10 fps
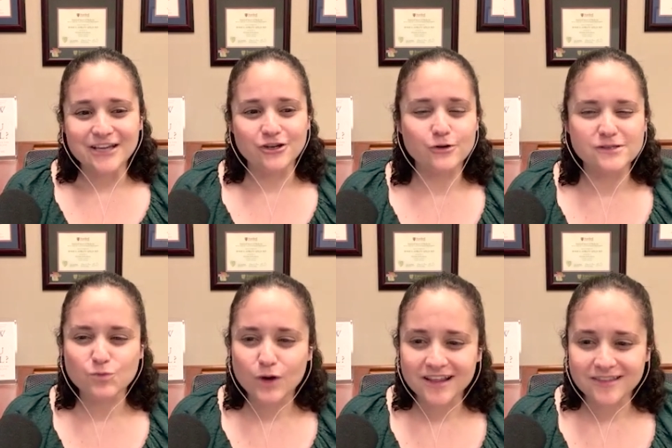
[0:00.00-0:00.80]
it was
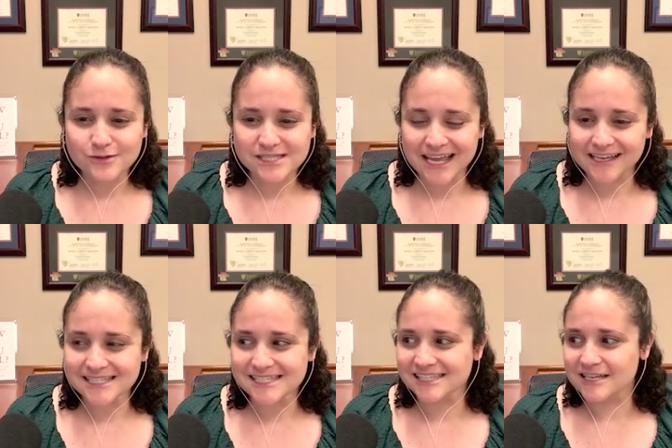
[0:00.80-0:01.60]
one of those like
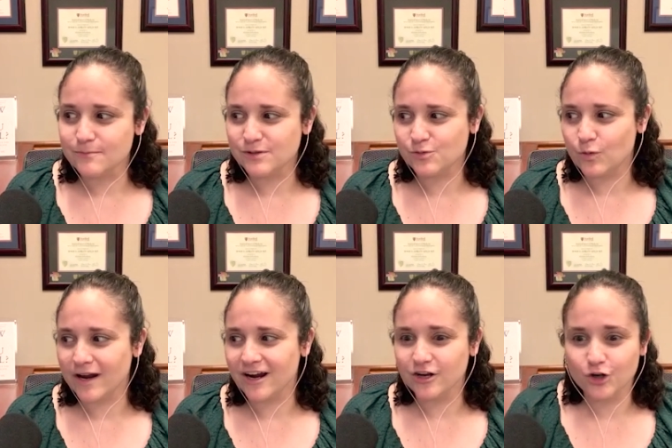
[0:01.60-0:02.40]
sleeps
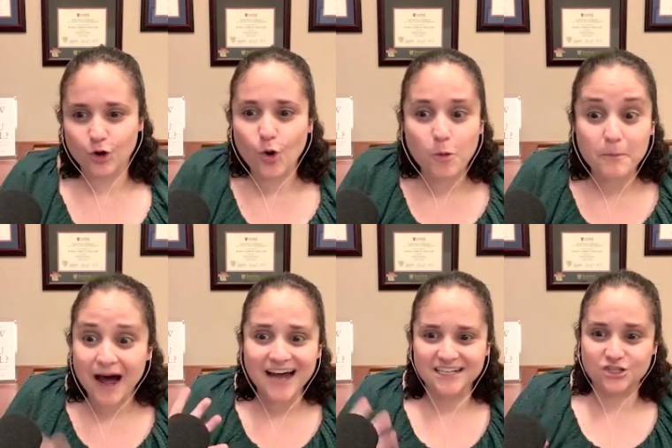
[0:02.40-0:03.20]
where your whole
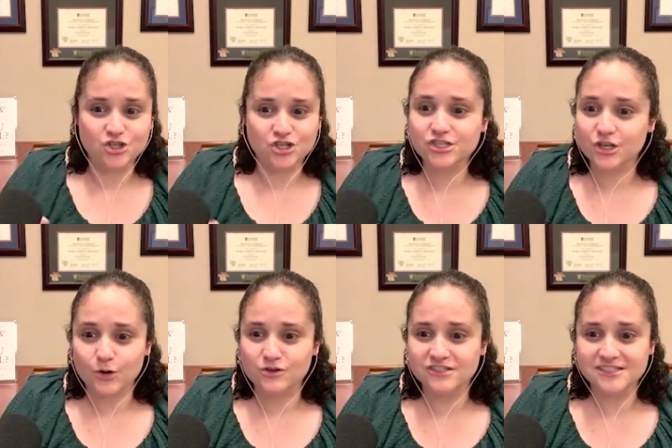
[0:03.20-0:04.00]
body just
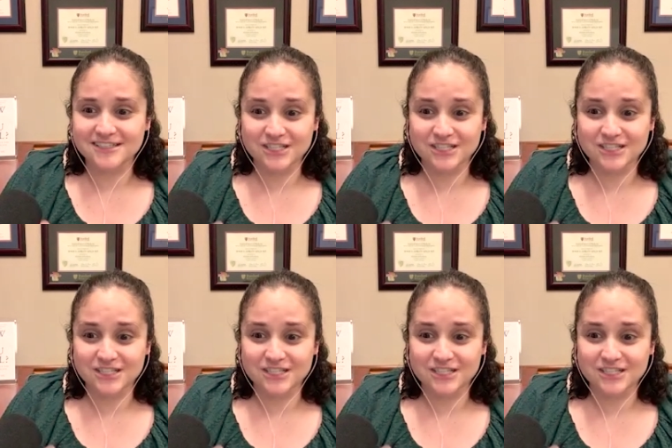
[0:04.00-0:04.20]
goes